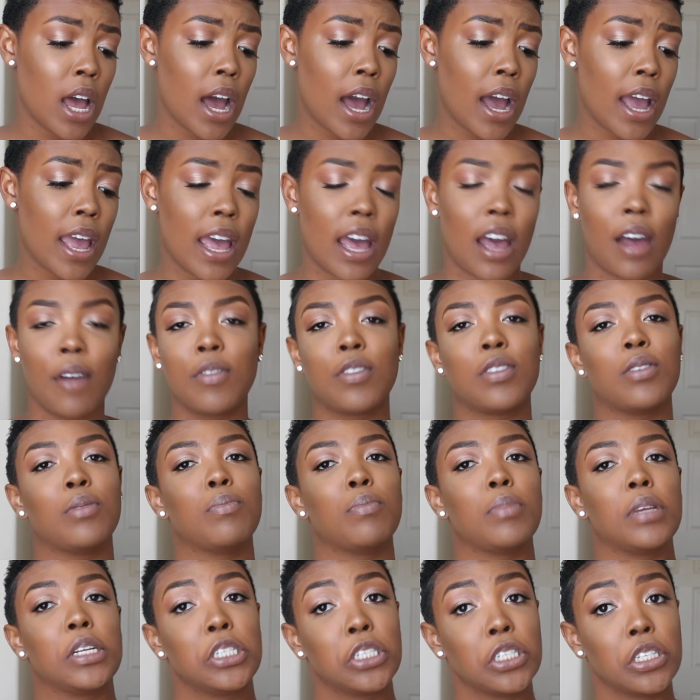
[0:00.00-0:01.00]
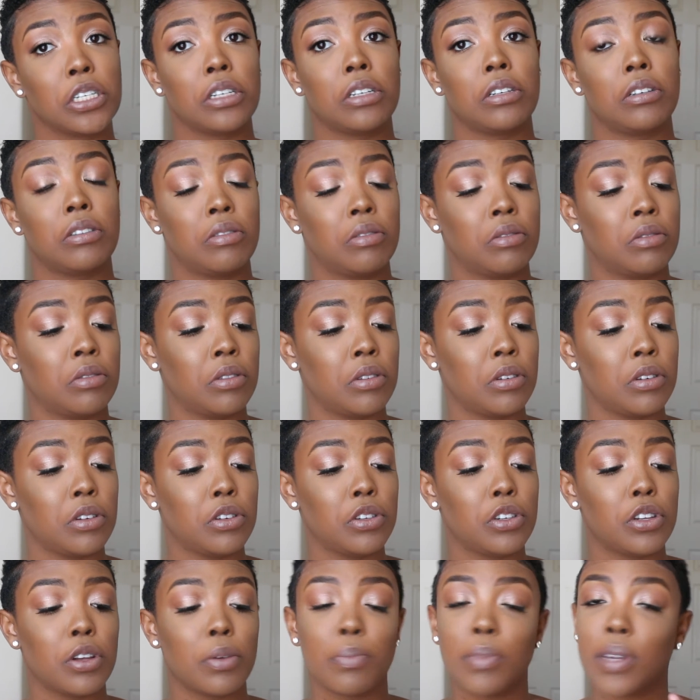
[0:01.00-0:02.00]
I have to mention
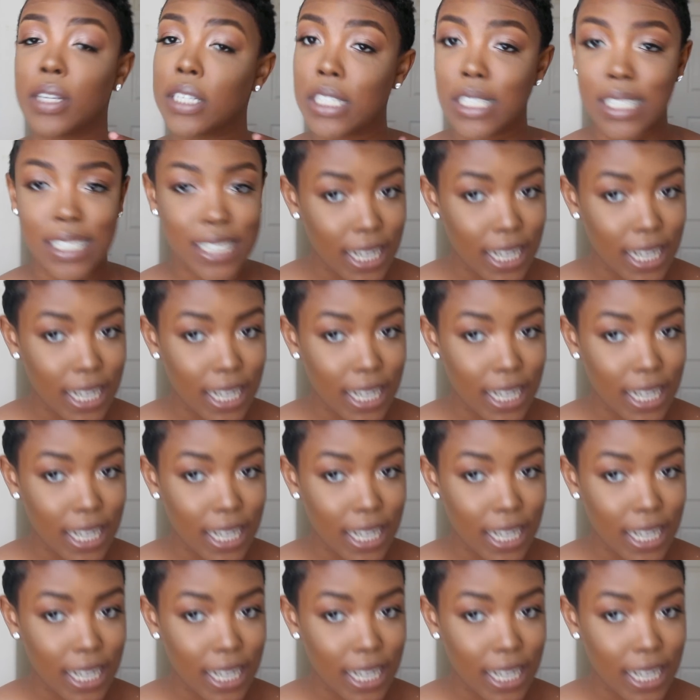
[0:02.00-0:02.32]
the Miss